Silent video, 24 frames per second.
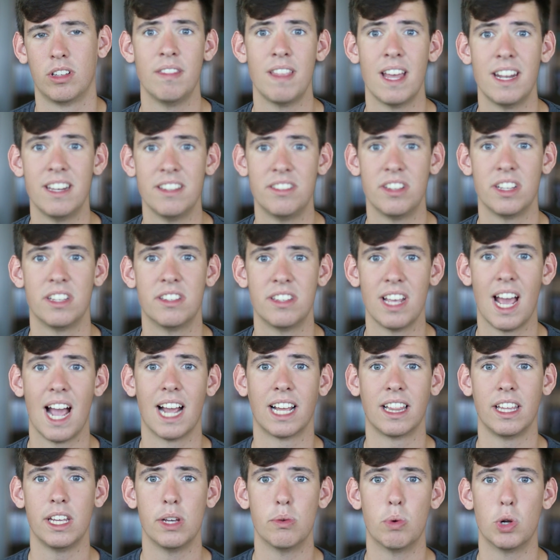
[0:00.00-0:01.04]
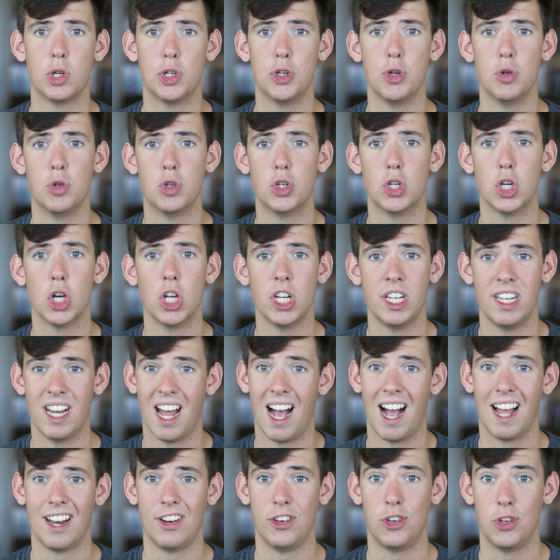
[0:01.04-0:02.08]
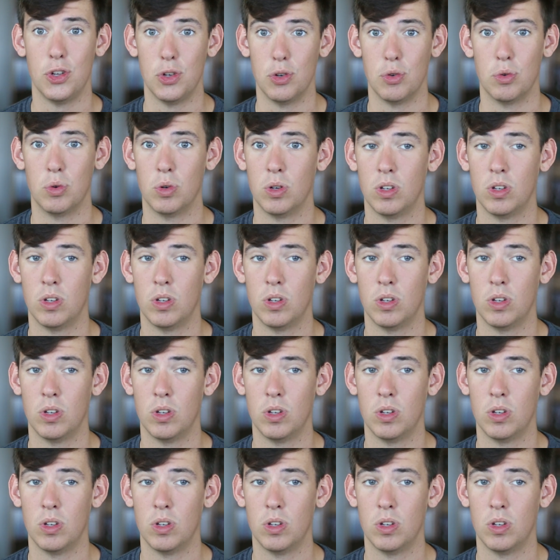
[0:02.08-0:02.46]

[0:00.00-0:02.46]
That is exactly what you should not do.